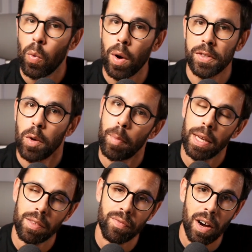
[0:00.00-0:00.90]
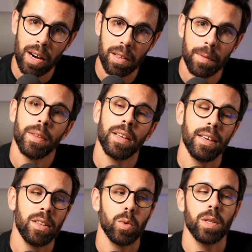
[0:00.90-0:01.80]
Once you pick the file,
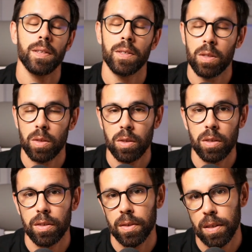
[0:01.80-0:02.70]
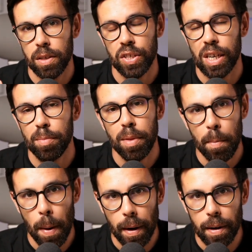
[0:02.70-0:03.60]
it will install the C#
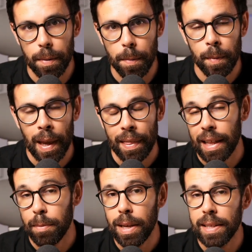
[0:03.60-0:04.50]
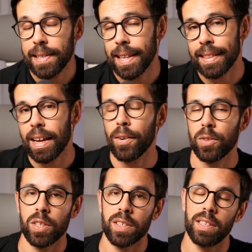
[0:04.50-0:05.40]
debugger. That means that now you
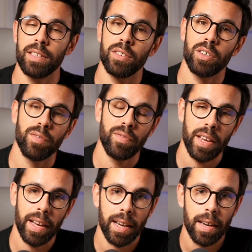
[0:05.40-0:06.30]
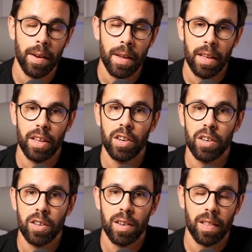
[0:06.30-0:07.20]
just need to configure
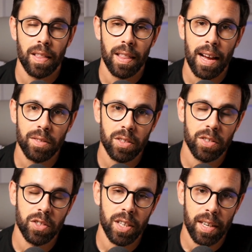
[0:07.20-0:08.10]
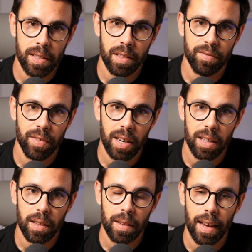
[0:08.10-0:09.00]
your launch.json
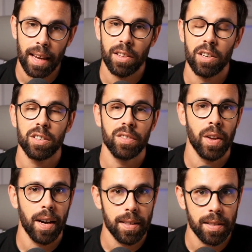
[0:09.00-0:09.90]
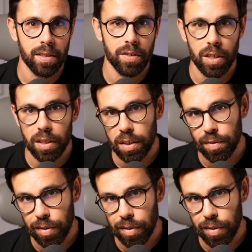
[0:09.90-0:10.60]
file and your task.json